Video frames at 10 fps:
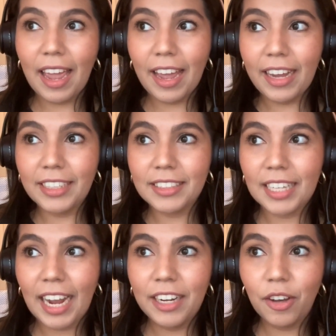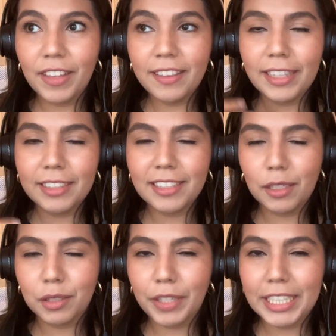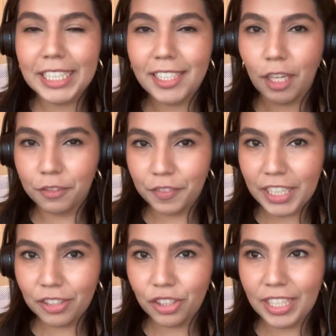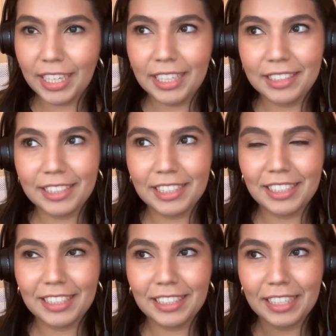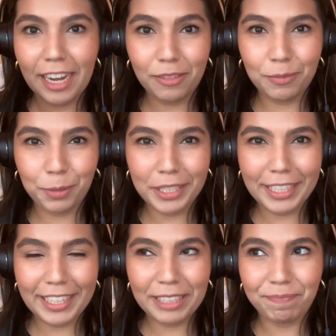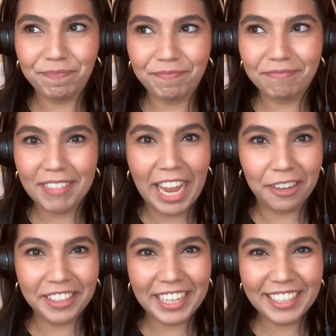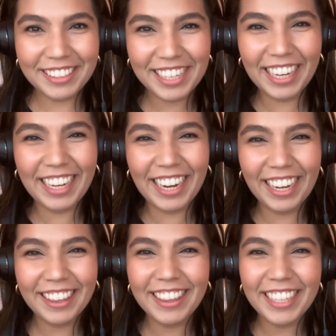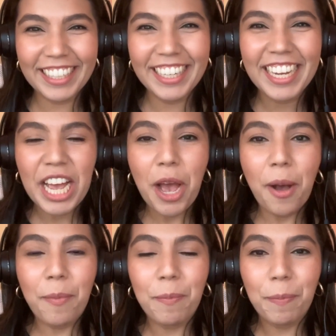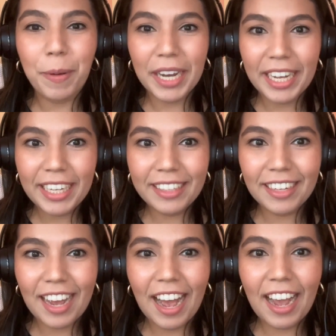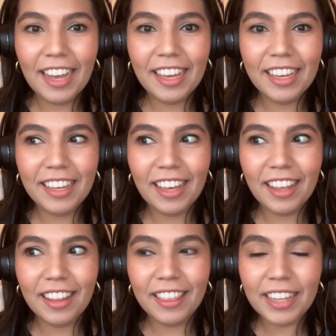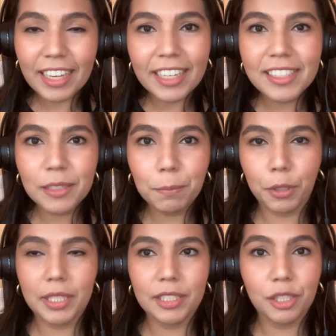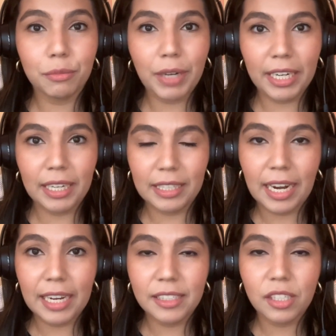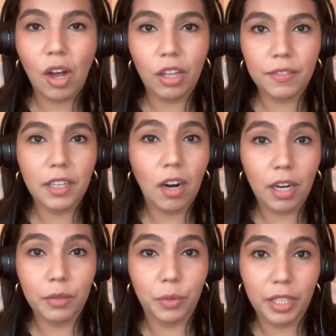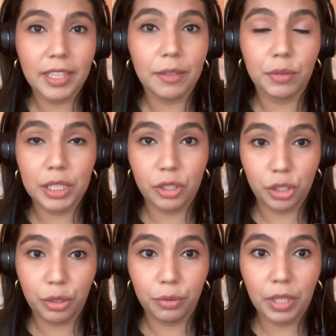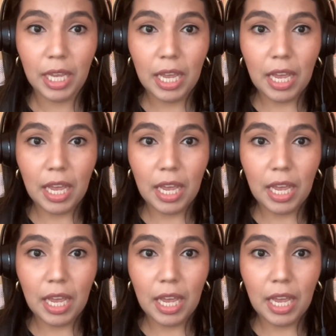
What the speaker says: And I know that that sounds very selfish. It can sound pretty arrogant, I think. But I think it is important to recognize all of the hard work that we do.